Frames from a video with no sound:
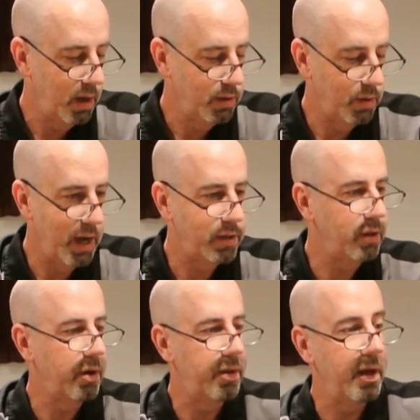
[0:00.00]
So that's
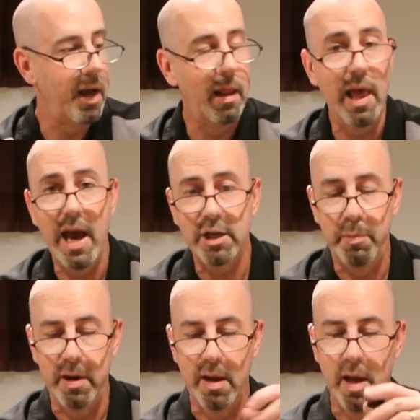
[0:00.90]
a good thing. Now last
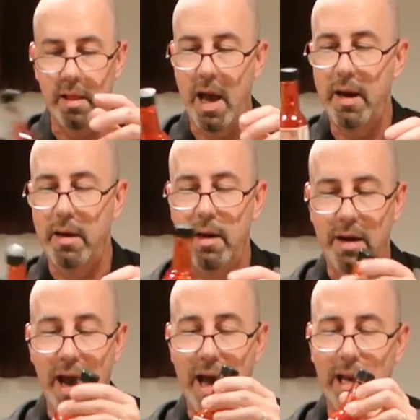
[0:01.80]
but
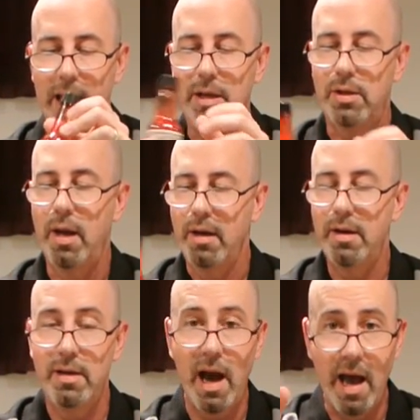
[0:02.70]
not least, to
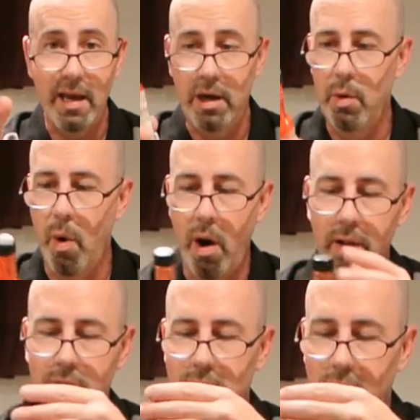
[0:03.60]
tie in New
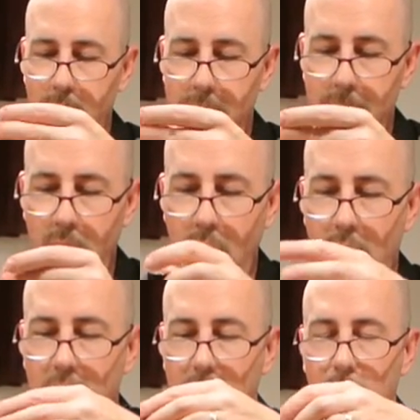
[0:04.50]
Orleans a little bit more,